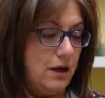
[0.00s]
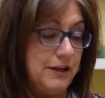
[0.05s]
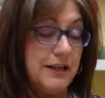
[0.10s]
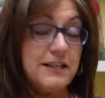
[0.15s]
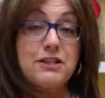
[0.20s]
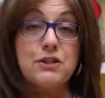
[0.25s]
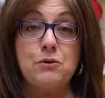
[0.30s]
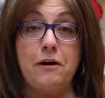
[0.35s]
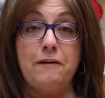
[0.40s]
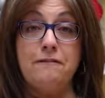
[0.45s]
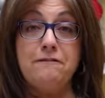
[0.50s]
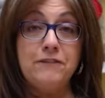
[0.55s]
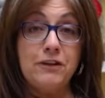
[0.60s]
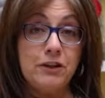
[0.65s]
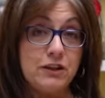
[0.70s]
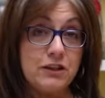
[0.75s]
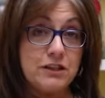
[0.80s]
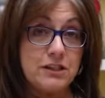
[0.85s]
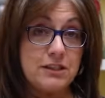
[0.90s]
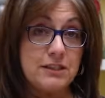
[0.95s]
Okay, so our
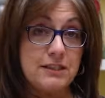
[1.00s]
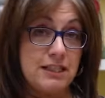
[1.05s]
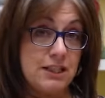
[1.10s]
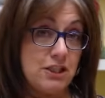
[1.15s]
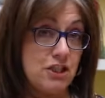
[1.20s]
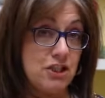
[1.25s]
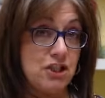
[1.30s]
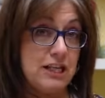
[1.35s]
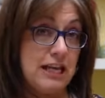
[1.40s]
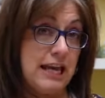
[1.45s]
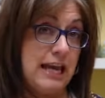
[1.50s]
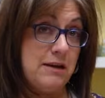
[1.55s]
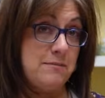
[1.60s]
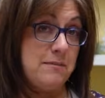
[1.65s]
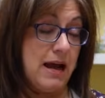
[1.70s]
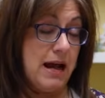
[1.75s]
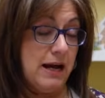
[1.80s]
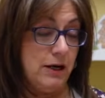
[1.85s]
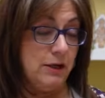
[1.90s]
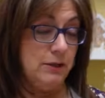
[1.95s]
first dish
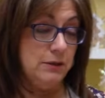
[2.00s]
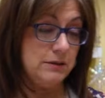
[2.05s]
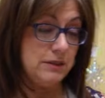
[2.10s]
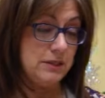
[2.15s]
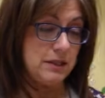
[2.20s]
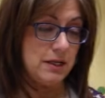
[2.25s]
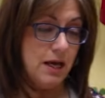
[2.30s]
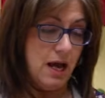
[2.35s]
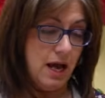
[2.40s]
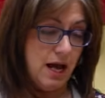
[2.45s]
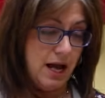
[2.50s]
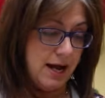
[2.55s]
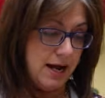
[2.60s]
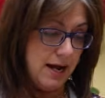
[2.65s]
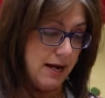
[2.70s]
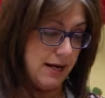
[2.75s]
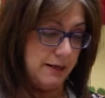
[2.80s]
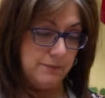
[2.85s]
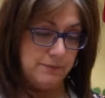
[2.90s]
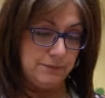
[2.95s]
came out.
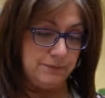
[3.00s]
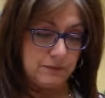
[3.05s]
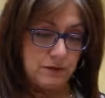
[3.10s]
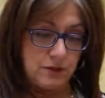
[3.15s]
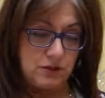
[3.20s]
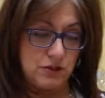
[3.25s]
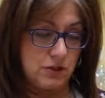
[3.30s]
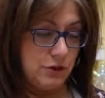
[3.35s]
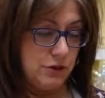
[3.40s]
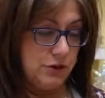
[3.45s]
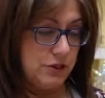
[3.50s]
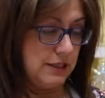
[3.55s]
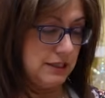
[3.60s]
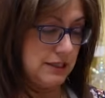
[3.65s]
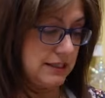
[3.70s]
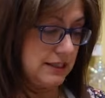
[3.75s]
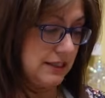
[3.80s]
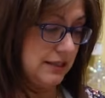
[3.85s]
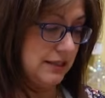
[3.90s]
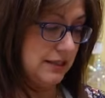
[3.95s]
So you
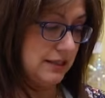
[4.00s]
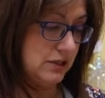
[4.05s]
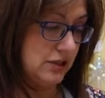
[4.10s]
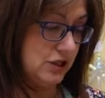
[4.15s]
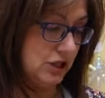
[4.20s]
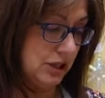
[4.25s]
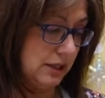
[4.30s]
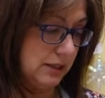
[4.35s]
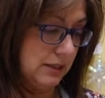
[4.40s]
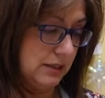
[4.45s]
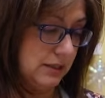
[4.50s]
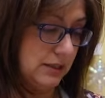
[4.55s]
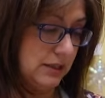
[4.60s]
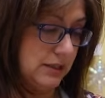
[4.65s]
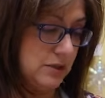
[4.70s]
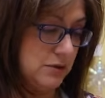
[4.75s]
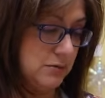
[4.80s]
can see this chicken is